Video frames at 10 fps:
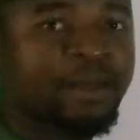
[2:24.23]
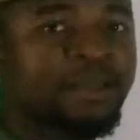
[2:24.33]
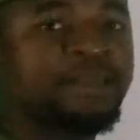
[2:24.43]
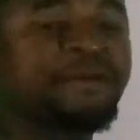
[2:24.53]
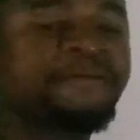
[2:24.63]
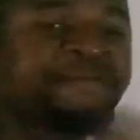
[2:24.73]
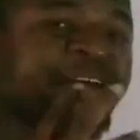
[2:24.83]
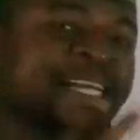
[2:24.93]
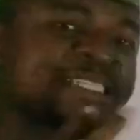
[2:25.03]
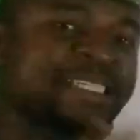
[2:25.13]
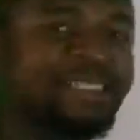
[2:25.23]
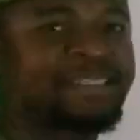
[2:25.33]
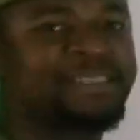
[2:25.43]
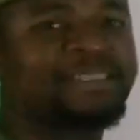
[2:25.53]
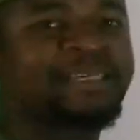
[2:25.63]
the
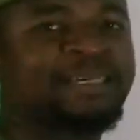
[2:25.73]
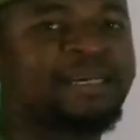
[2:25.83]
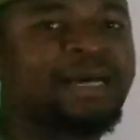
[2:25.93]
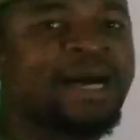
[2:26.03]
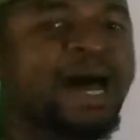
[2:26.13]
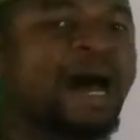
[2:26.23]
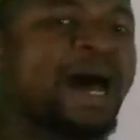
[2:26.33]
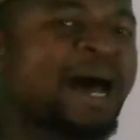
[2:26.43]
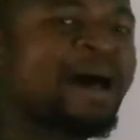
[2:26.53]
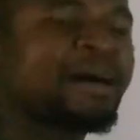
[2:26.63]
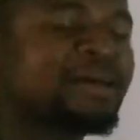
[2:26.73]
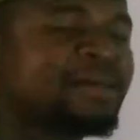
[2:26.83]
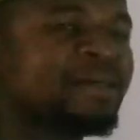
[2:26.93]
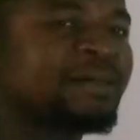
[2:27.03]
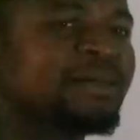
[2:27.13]
faces are
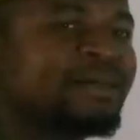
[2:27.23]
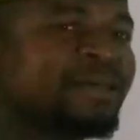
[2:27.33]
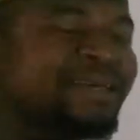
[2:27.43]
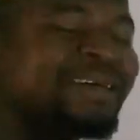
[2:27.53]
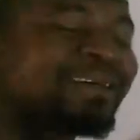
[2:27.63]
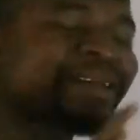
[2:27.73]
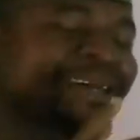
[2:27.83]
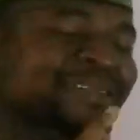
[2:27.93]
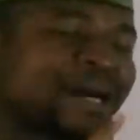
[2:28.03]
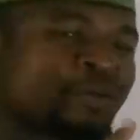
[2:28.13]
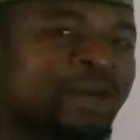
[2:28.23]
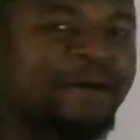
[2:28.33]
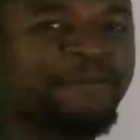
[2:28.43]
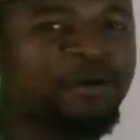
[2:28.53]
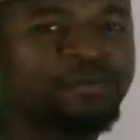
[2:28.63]
in
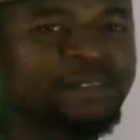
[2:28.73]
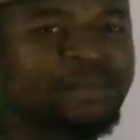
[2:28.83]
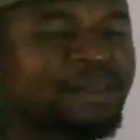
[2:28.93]
rectangular forms,